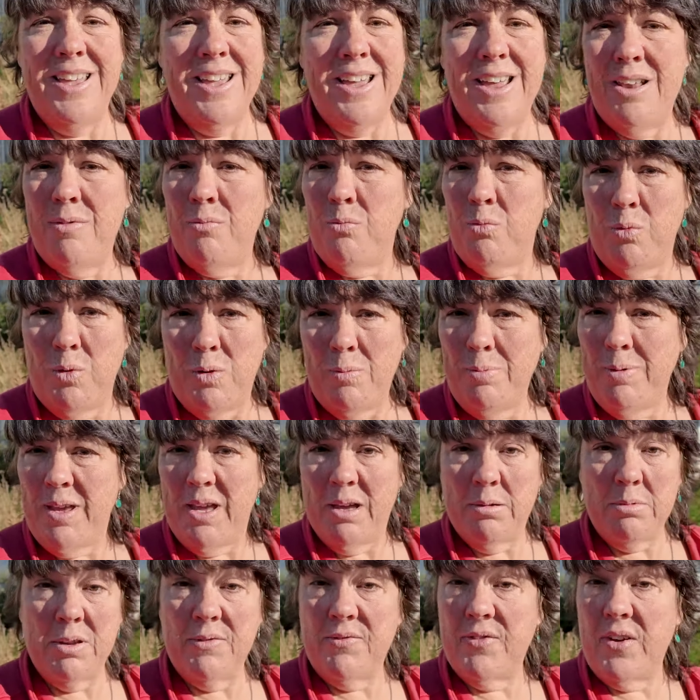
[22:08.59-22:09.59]
then we'll be
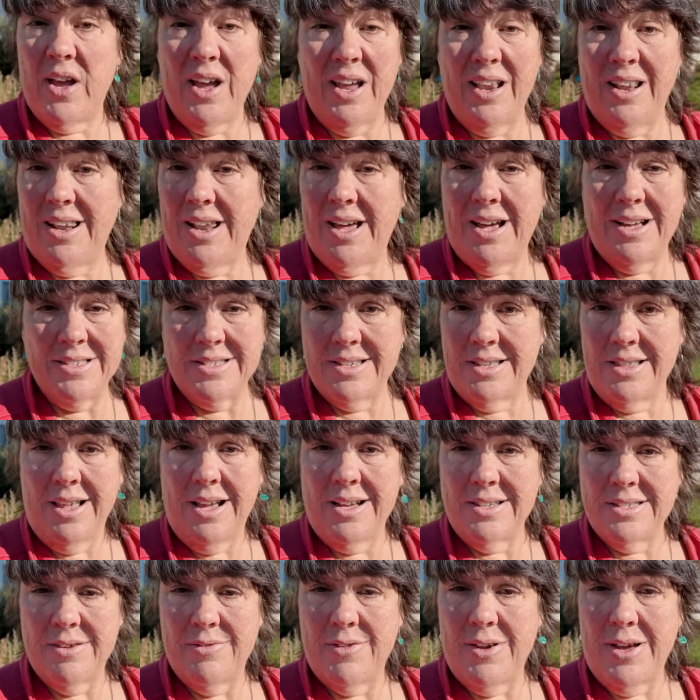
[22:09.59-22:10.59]
able to find lots and
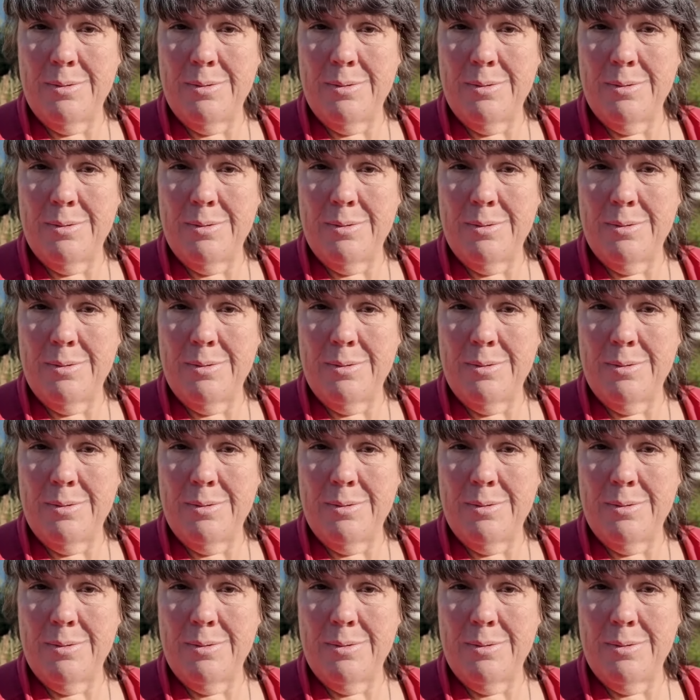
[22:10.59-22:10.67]
lots of